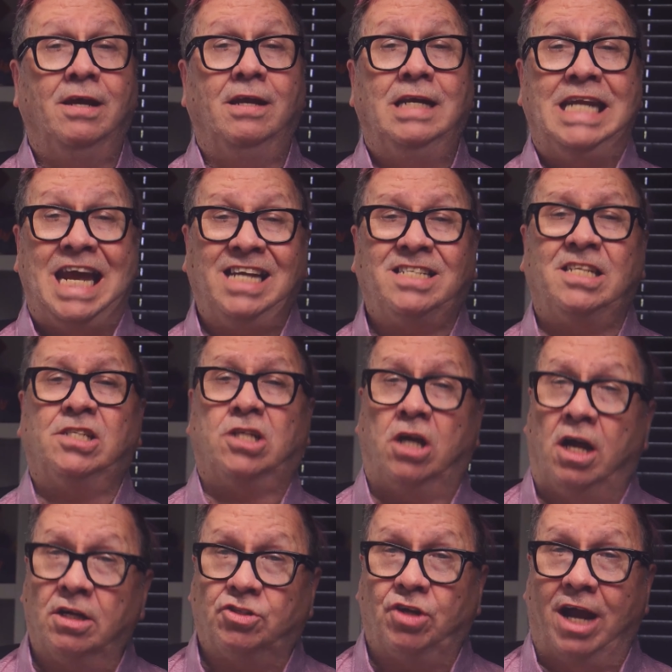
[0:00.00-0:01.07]
Next is
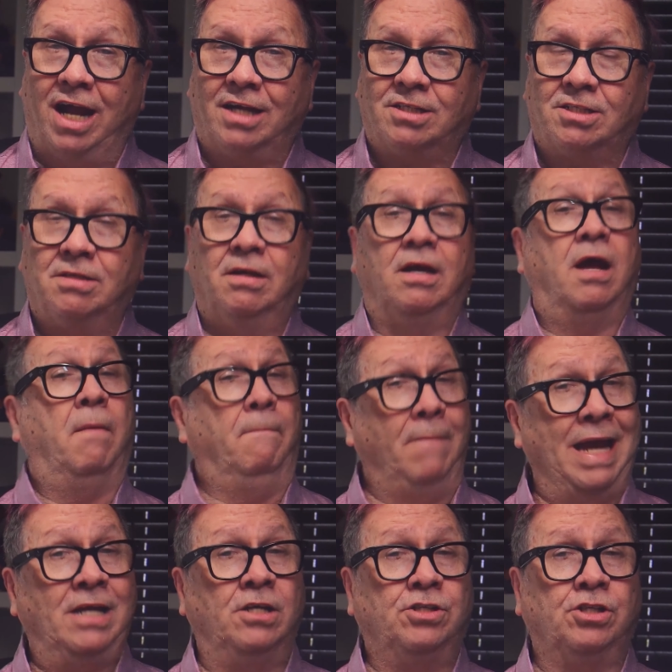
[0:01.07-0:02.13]
contracts.
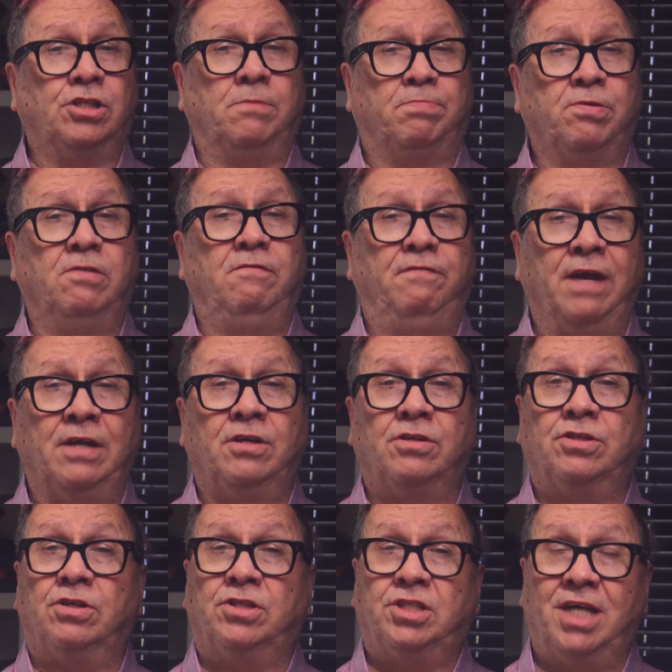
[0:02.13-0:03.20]
Managers approve
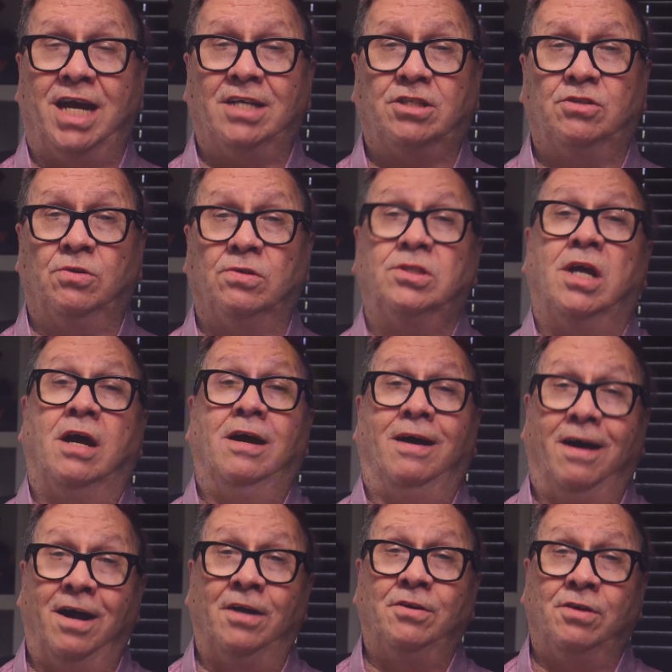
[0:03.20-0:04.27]
vendors or SaaS tools
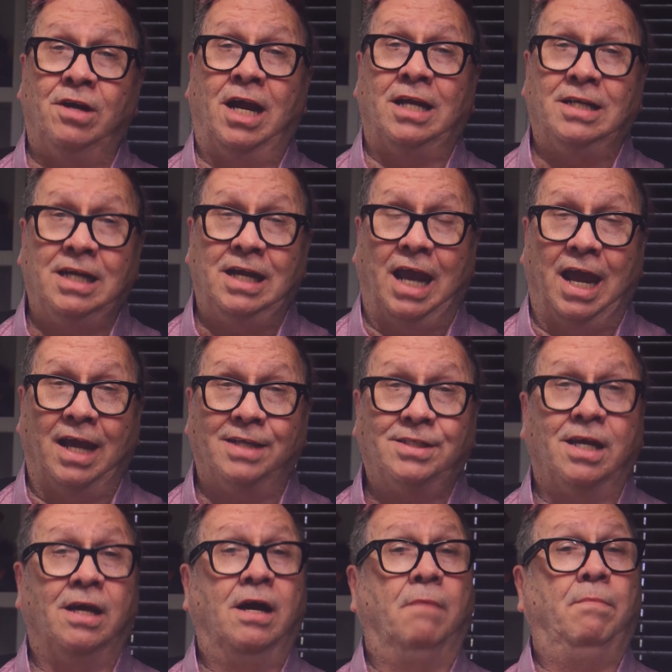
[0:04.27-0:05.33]
under 90 days,